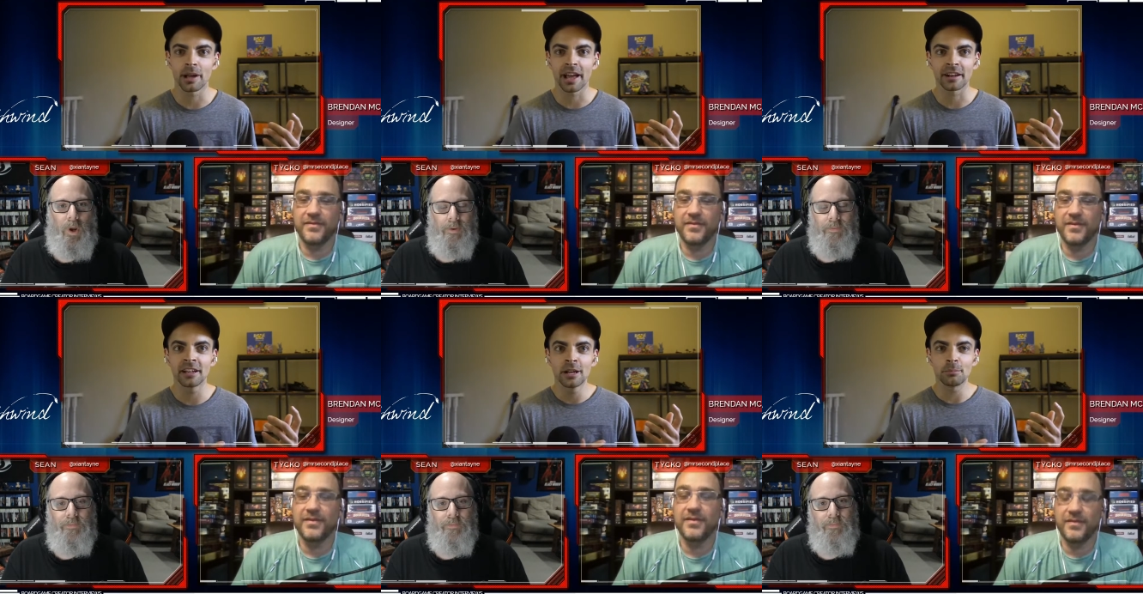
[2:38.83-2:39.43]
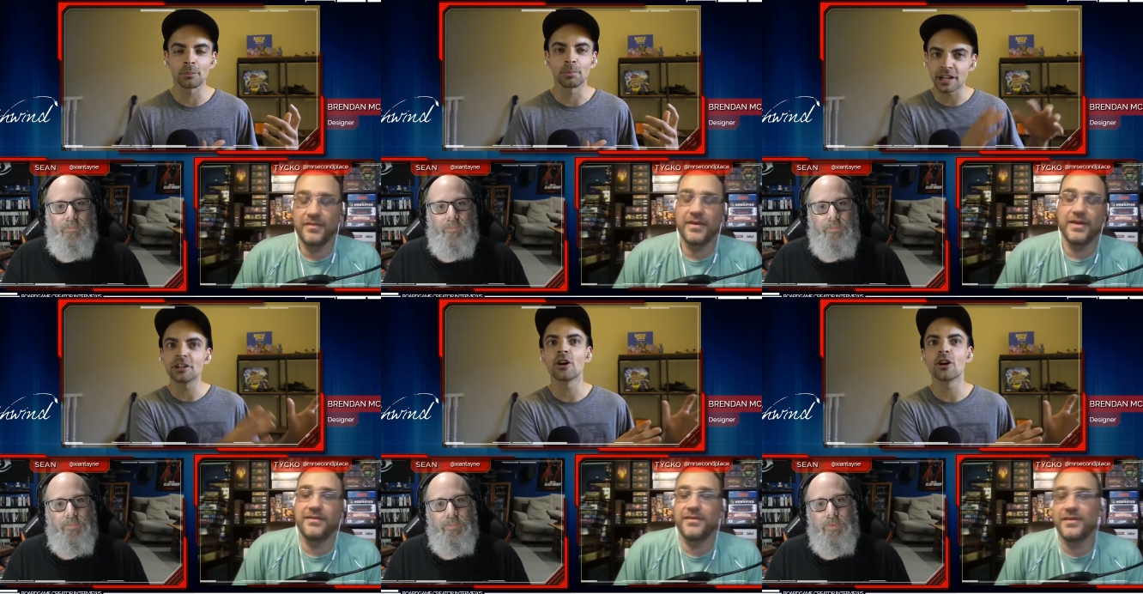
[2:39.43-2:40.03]
Speaker 1: bad, but but I
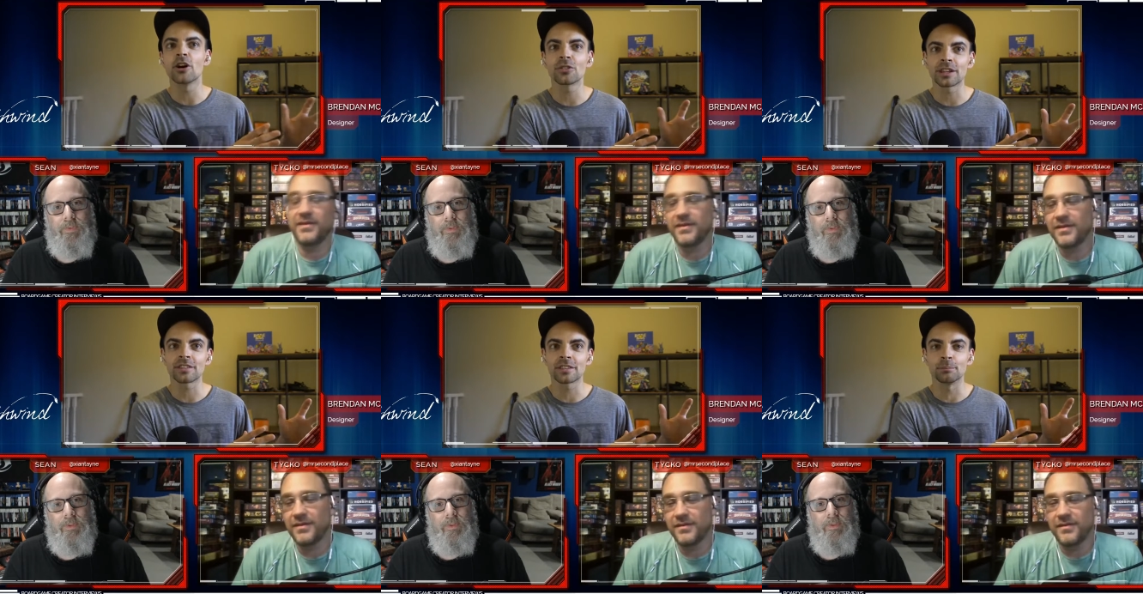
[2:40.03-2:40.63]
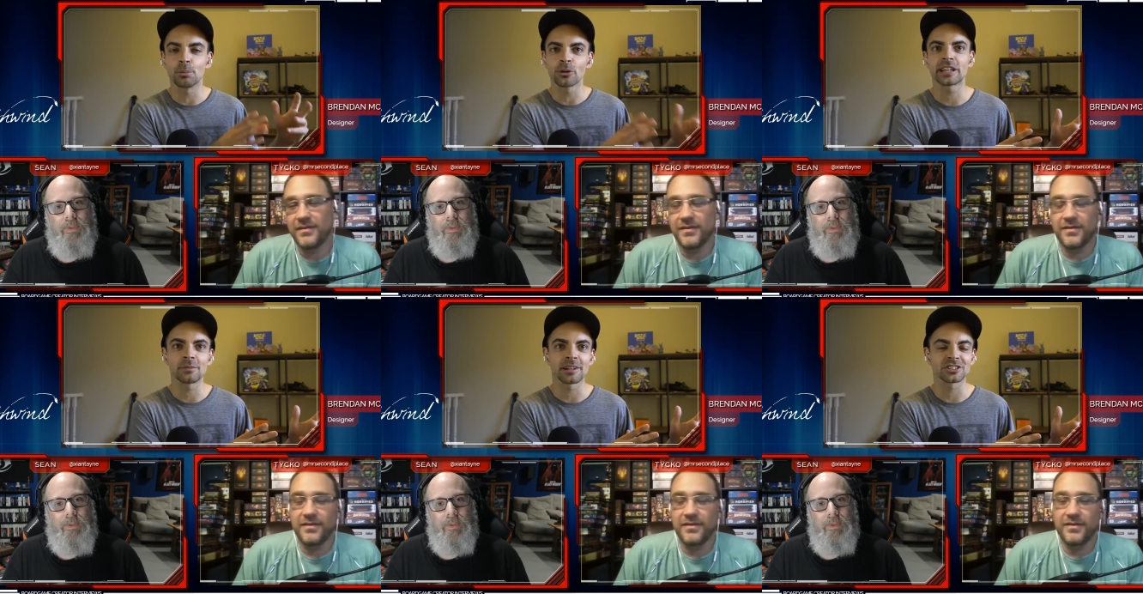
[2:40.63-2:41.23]
know that the board
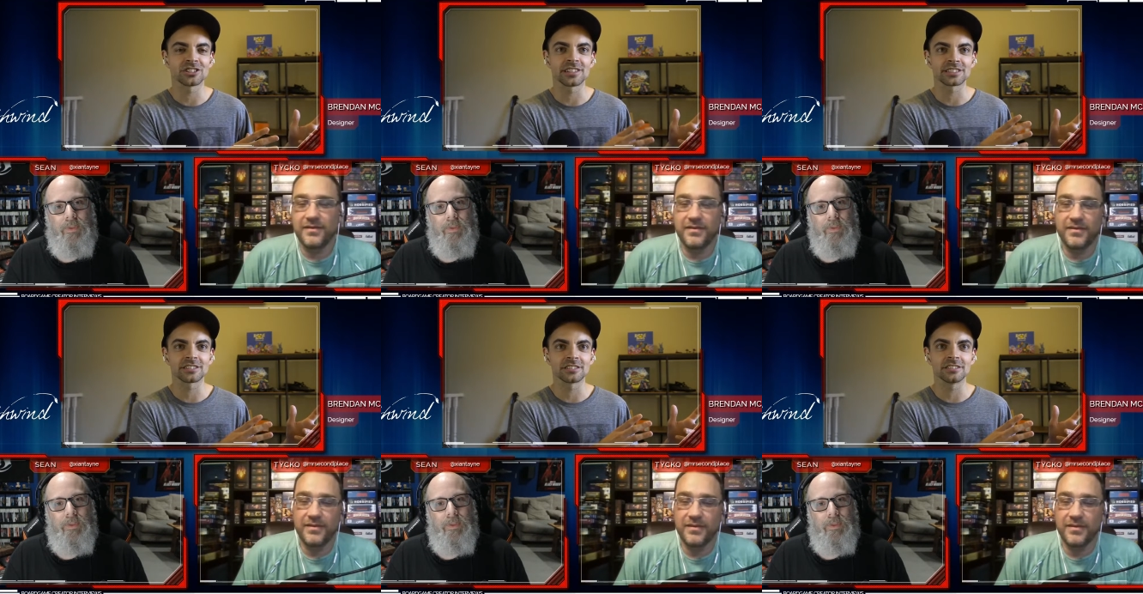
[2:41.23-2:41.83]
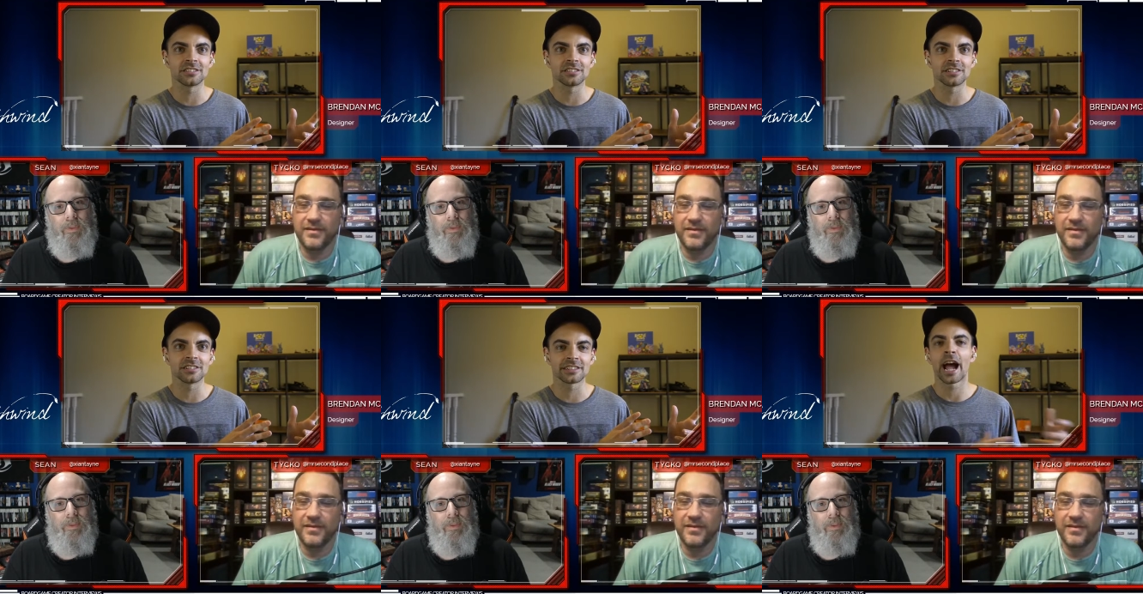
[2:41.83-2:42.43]
game actually doesn't
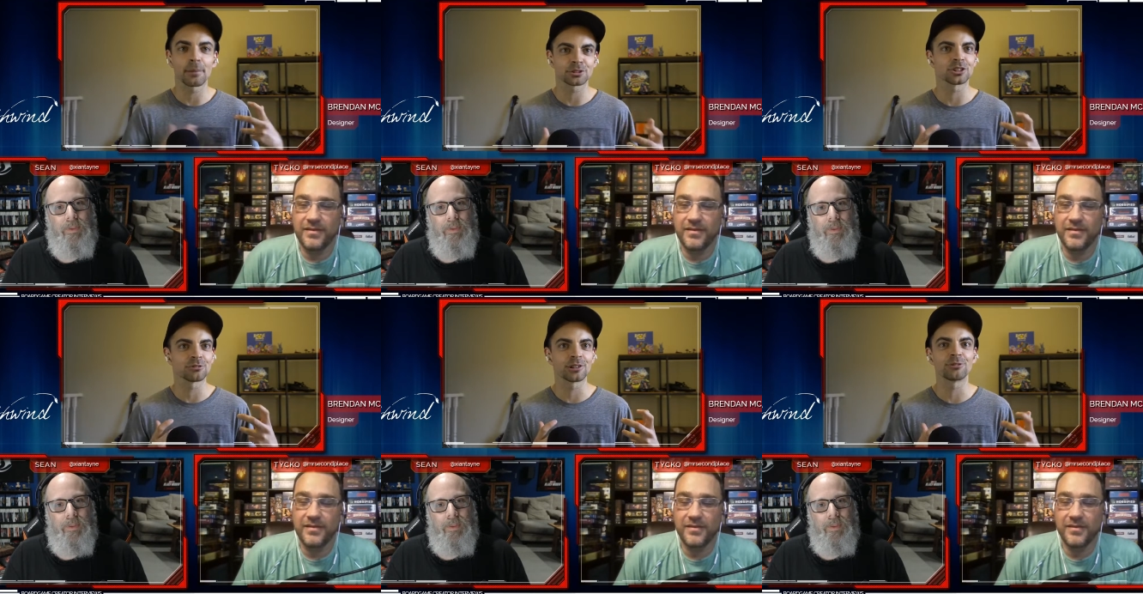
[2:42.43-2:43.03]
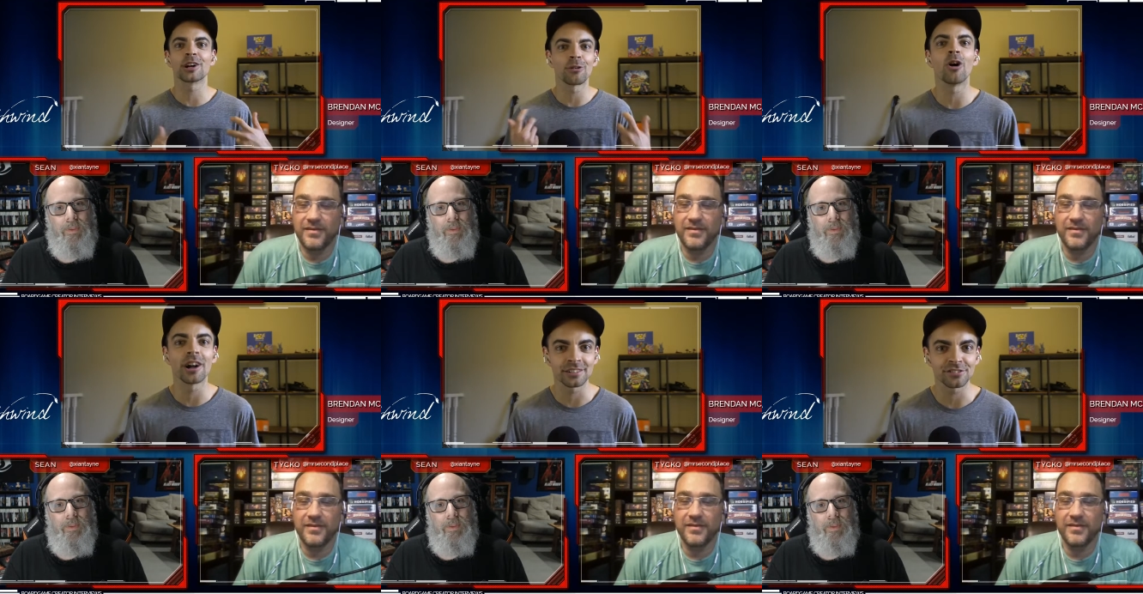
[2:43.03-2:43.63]
capture what what I
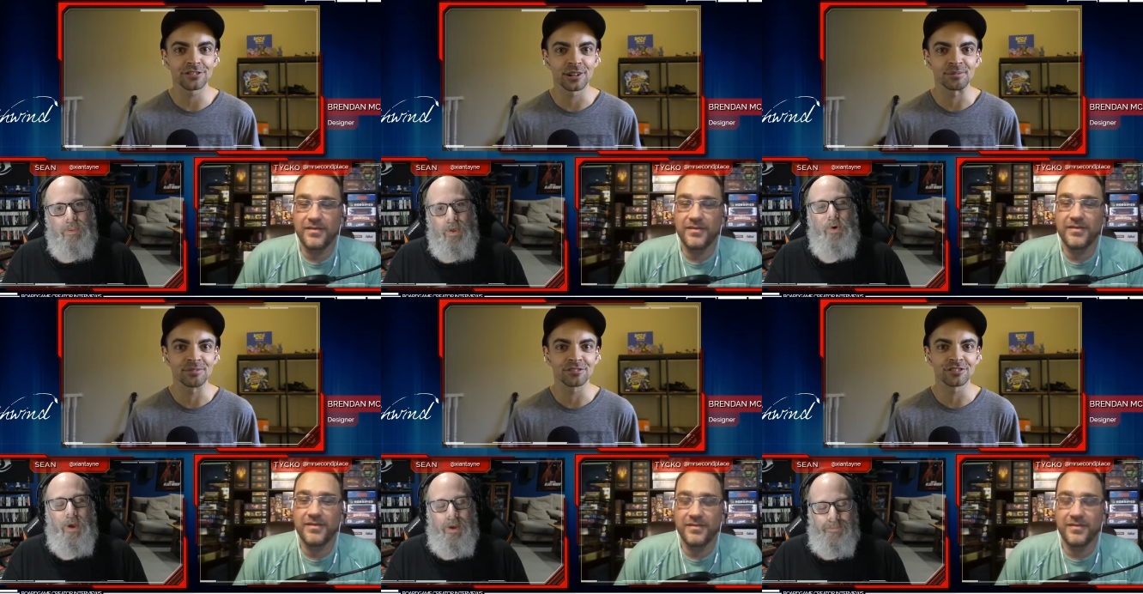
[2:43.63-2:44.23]
want from okay.